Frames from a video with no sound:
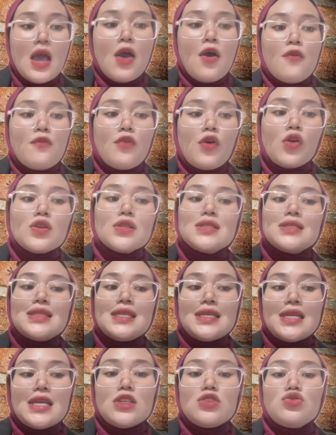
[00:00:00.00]
for
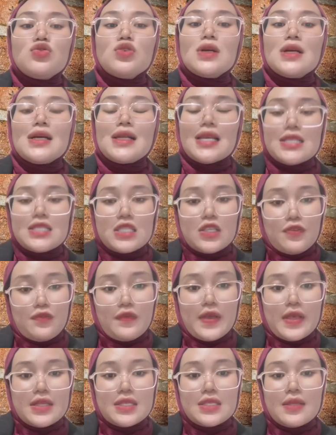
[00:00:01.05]
sticking to a glass
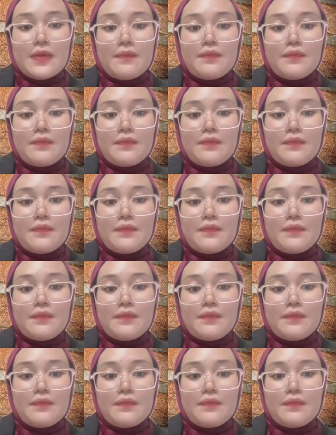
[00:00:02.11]
surface.